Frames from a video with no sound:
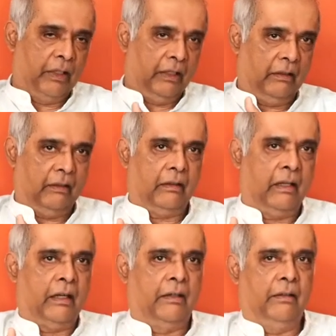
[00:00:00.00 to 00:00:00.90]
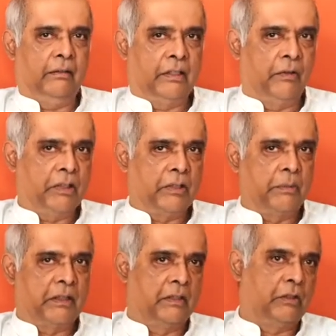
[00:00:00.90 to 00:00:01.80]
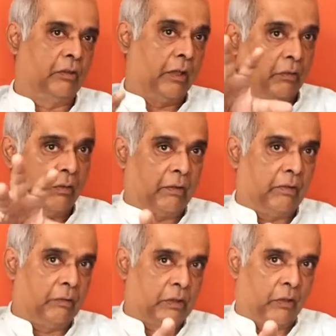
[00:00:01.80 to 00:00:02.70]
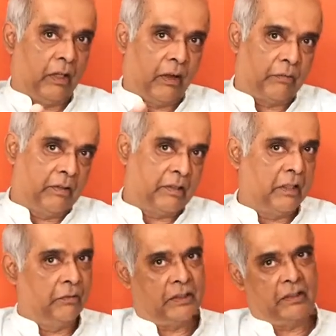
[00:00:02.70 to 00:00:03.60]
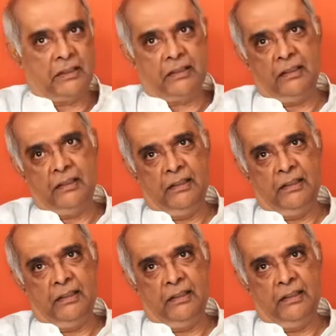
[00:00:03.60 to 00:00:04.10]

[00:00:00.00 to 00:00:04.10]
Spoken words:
So we had a services business. So there were, one of them was looking after the services.